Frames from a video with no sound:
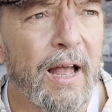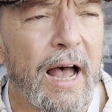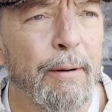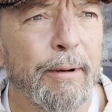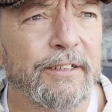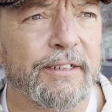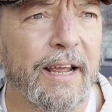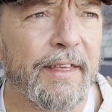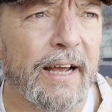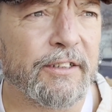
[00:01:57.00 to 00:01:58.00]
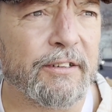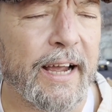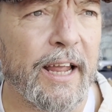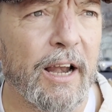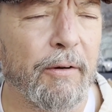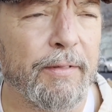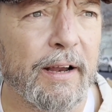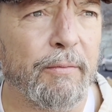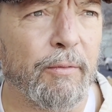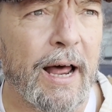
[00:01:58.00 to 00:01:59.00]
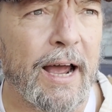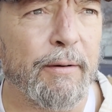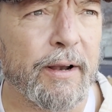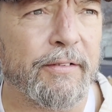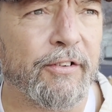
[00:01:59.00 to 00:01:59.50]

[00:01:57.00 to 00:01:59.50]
I would say this, when I went to